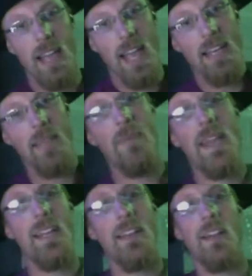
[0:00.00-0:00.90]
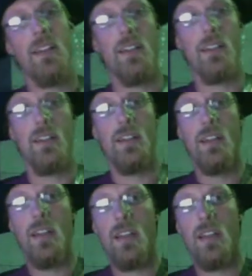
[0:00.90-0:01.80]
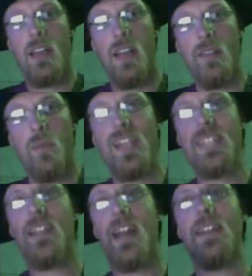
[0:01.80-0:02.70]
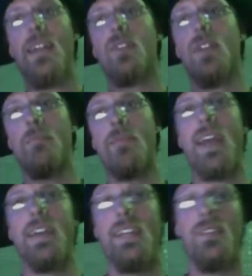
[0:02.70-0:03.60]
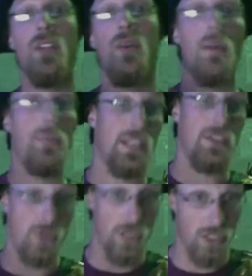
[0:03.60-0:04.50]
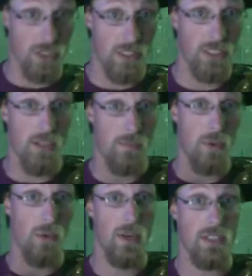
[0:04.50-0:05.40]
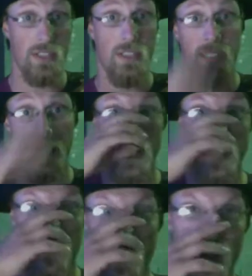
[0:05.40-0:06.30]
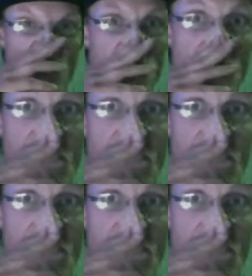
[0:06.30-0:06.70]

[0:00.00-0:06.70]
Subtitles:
And it made it. The reason I never get mad, even though I'm like a traditionalist in pro wrestling as far as